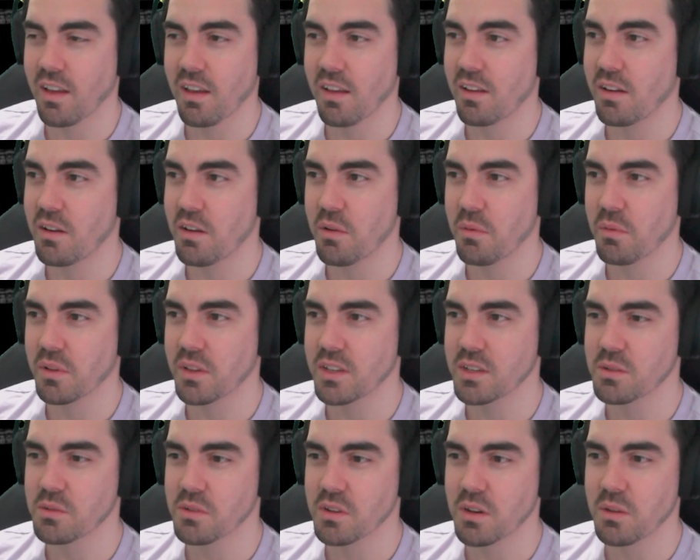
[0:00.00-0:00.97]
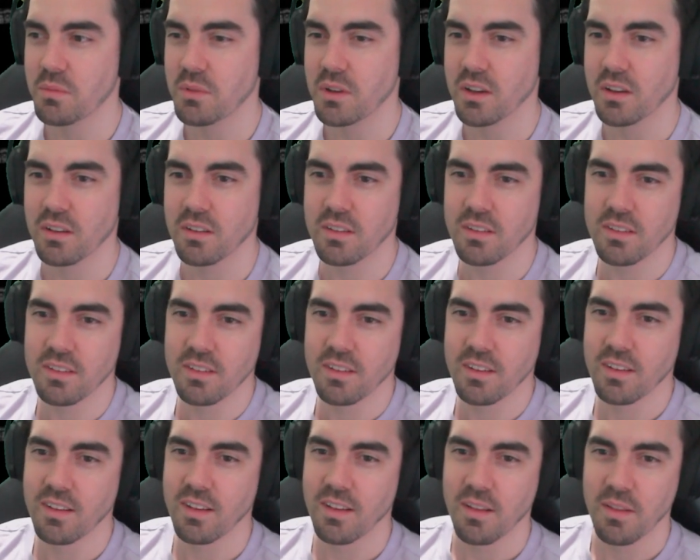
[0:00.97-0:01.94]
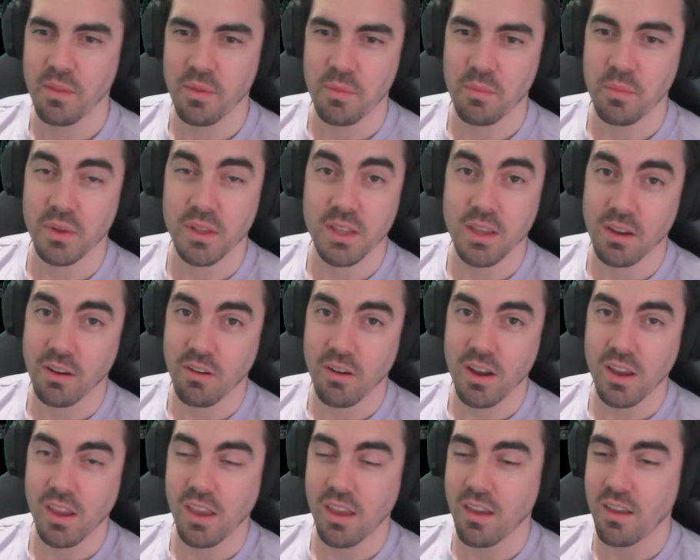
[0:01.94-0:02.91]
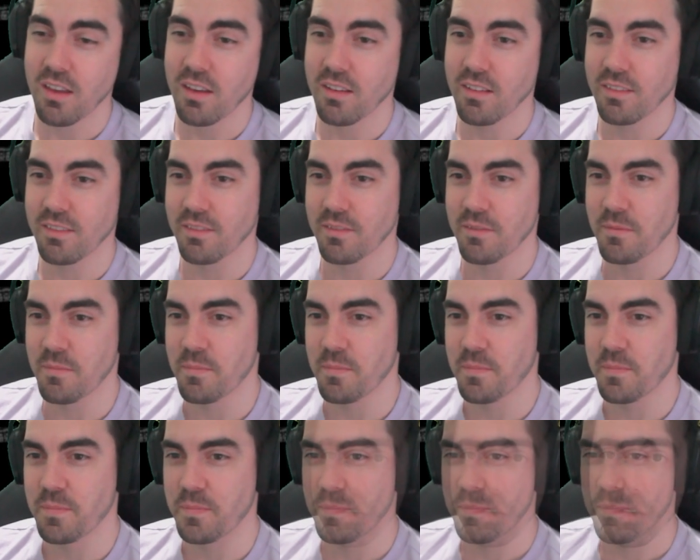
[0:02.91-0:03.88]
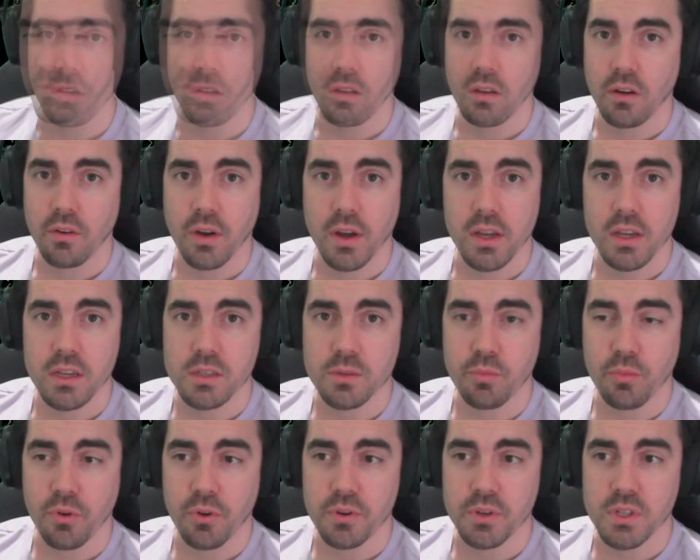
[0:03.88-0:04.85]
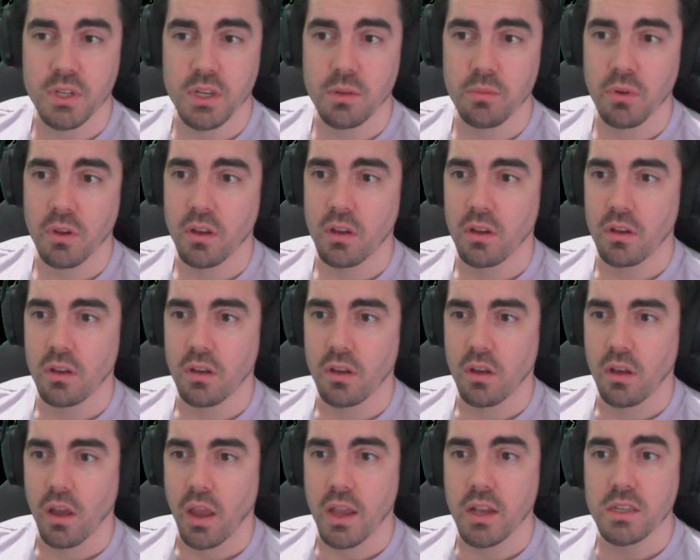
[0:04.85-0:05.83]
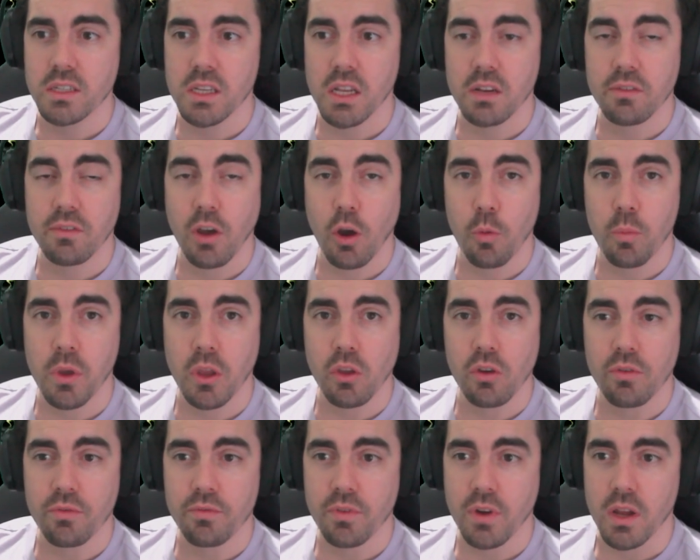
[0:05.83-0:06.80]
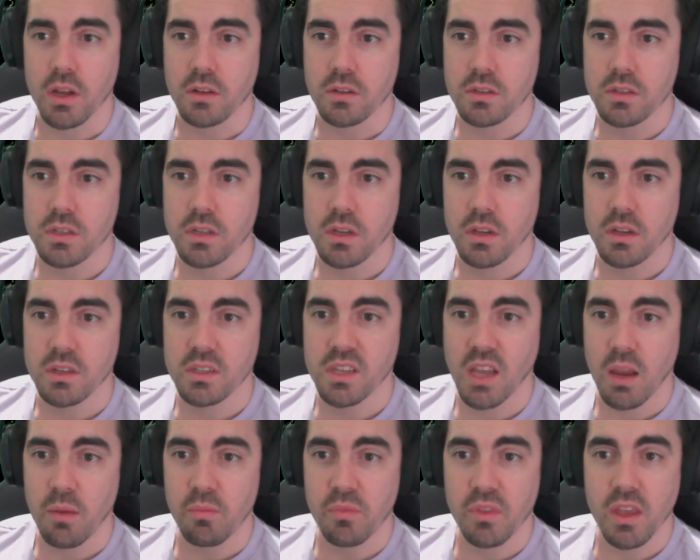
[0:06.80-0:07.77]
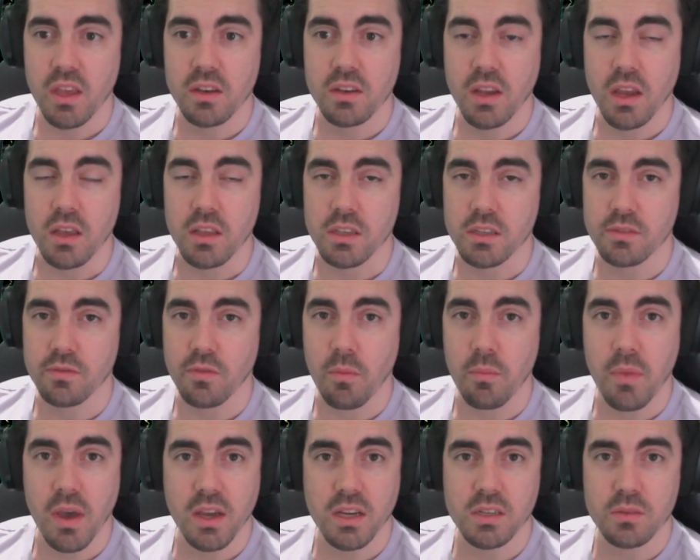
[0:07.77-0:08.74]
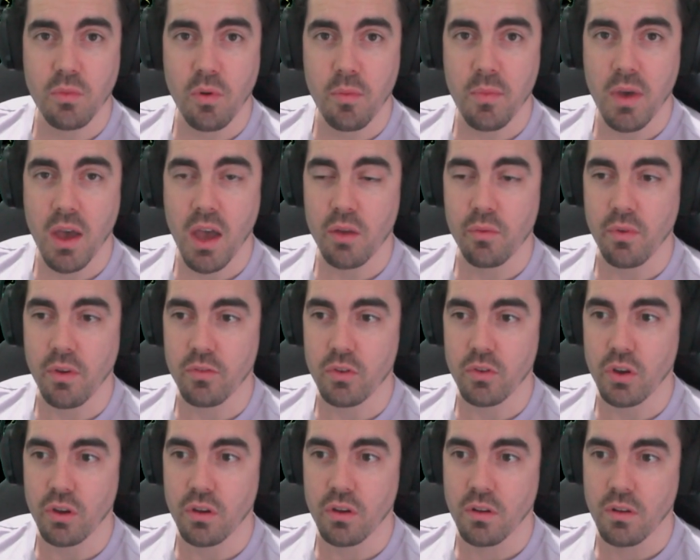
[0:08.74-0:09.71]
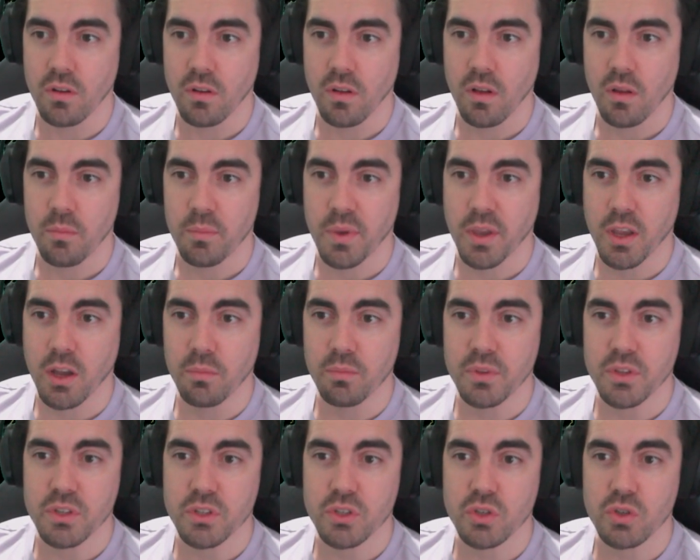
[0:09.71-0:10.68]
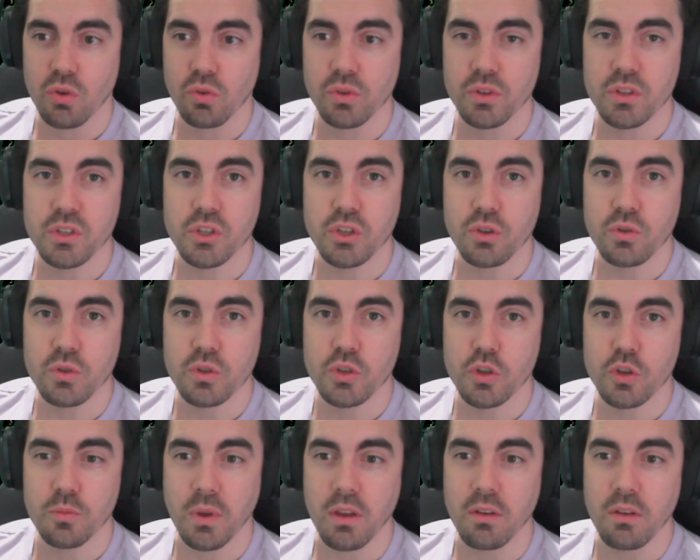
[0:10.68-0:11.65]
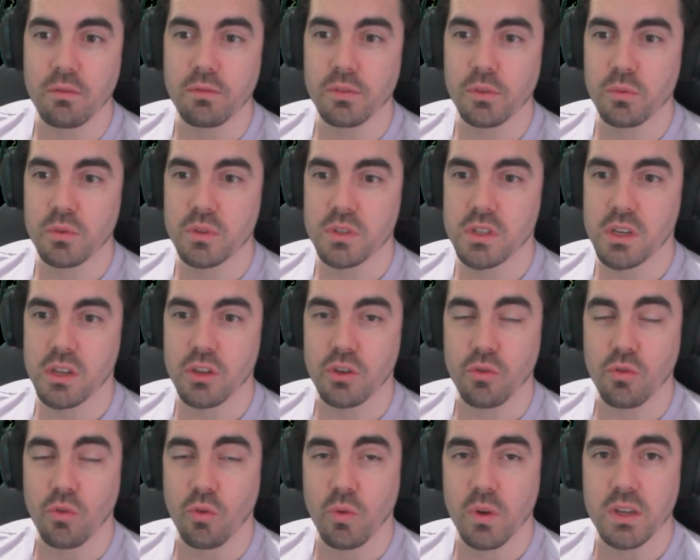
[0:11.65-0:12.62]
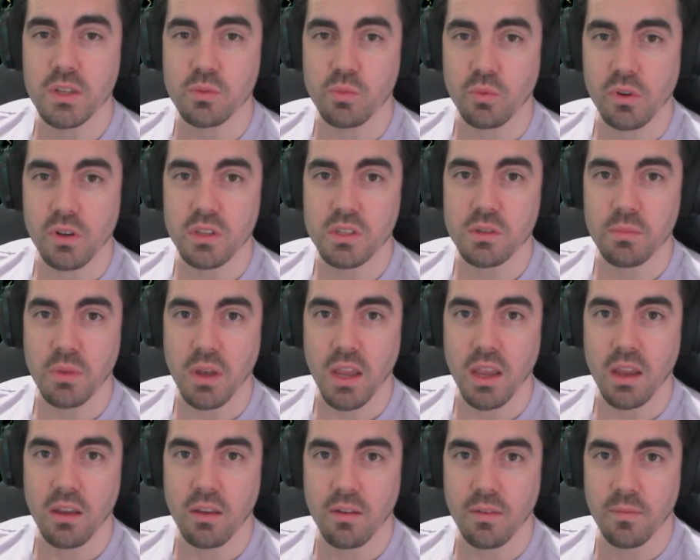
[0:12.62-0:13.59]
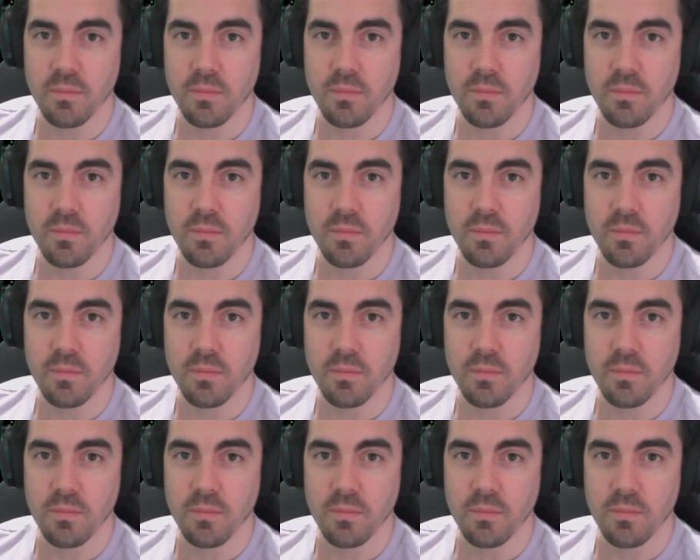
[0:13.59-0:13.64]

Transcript: I don't know what they're talking about. But they're cranky. Alright, here's a pro tip. Instead of helping your friends, tape their deaths for maximum ad revenue. Become the soulless YouTube influencer you always wanted to be.